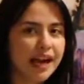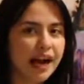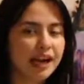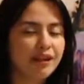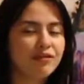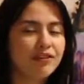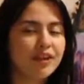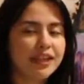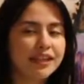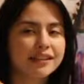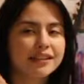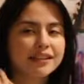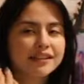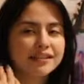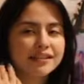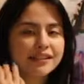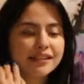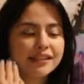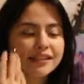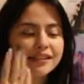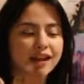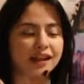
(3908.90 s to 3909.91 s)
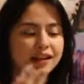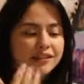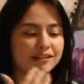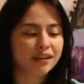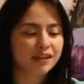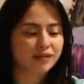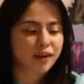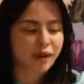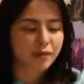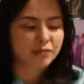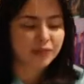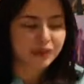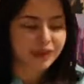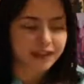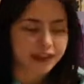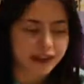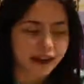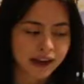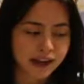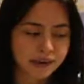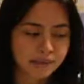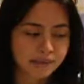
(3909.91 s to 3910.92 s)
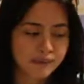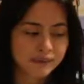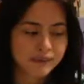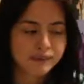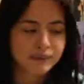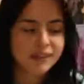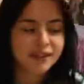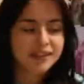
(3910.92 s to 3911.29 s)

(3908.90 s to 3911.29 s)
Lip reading: I feel like this kind of stuff comes with time.